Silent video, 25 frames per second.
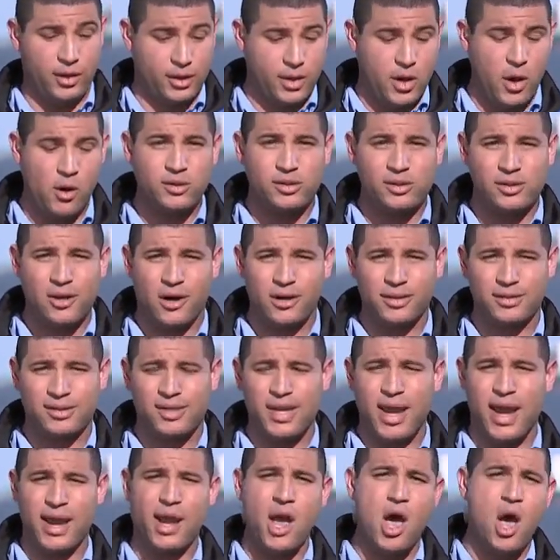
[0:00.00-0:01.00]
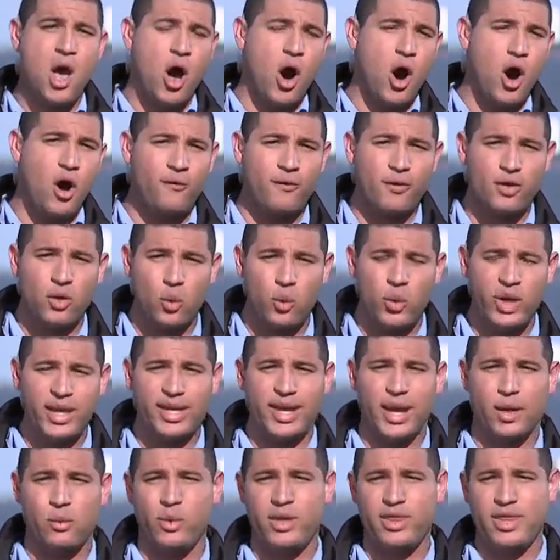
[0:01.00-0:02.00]
The Coast Guard saying over the
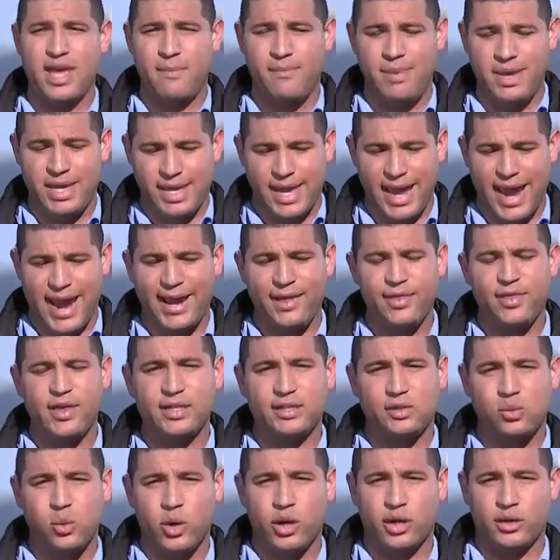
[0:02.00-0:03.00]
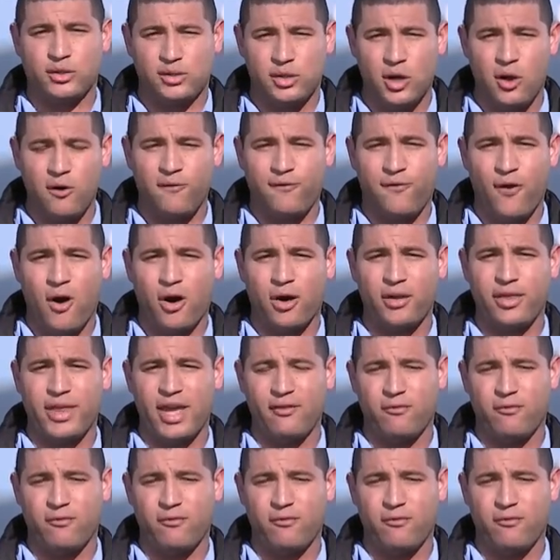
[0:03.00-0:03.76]
weekend when they began this work, so far